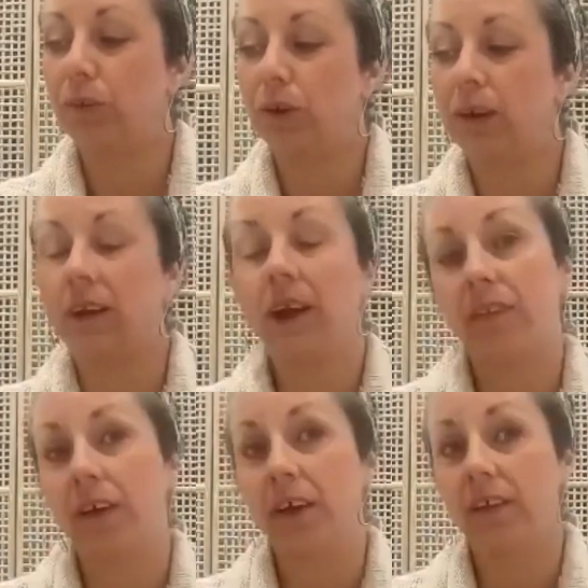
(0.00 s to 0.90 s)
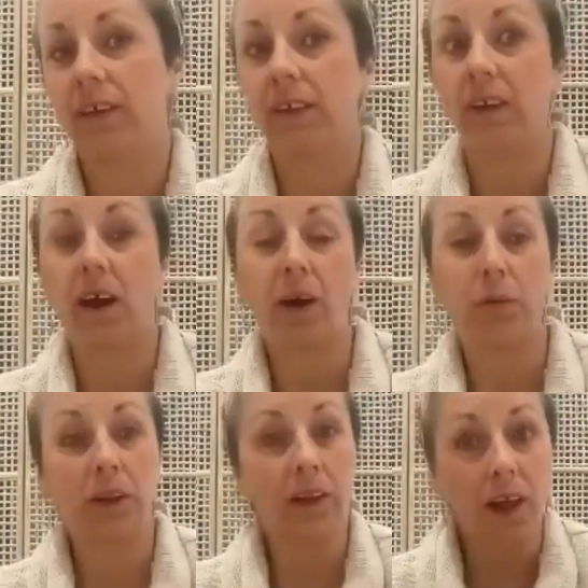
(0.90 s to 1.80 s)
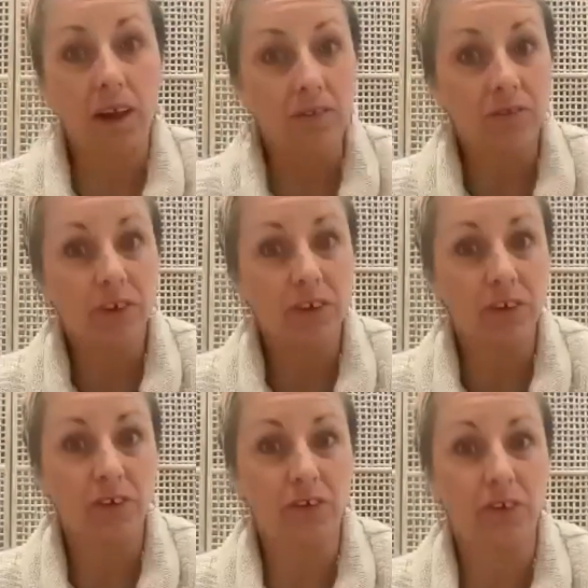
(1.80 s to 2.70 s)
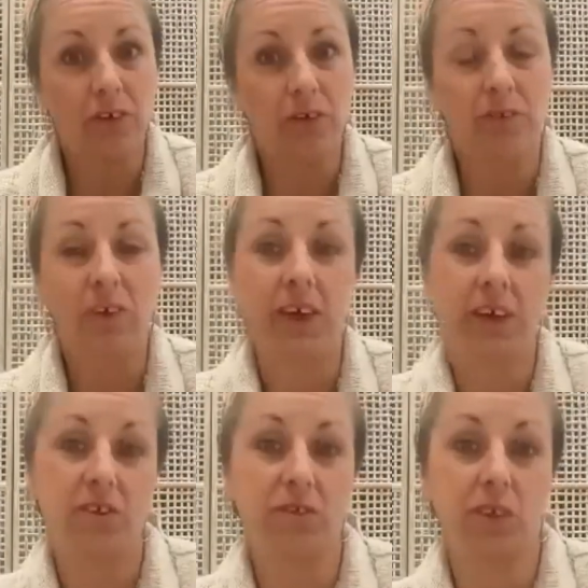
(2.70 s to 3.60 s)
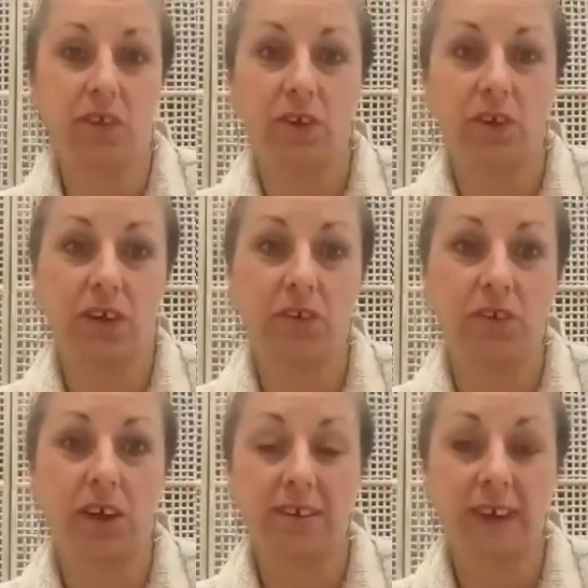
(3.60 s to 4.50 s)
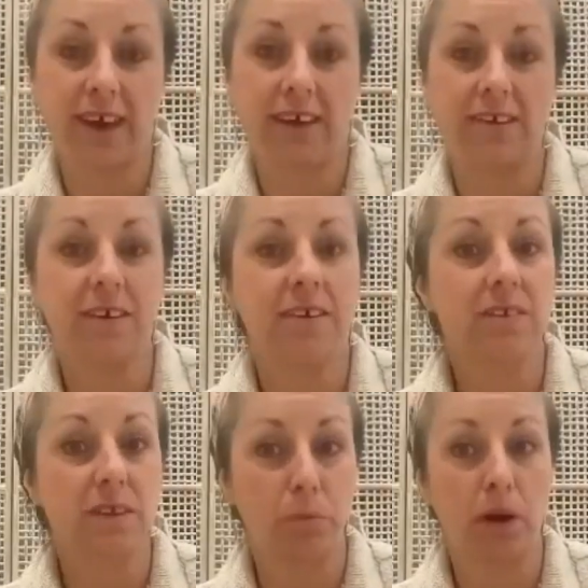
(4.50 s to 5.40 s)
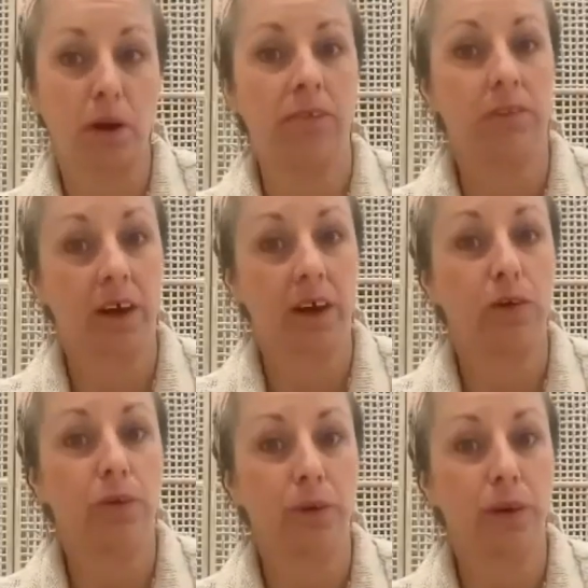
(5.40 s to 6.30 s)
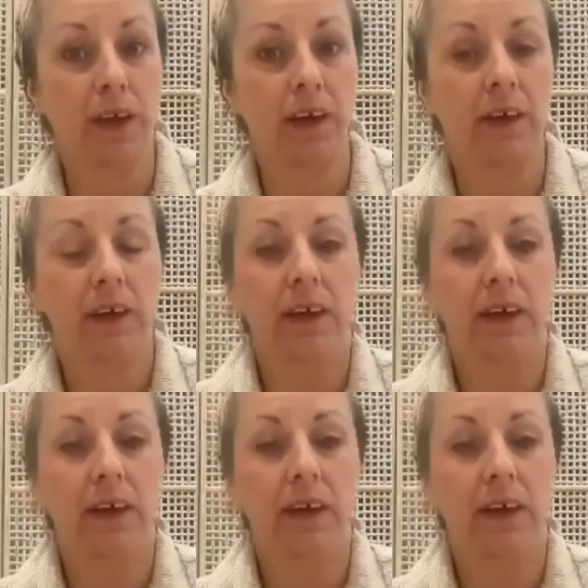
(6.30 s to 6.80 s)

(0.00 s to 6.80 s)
another thing that I would love for you to do for each of the 30 days is the Pranavayu Kriya.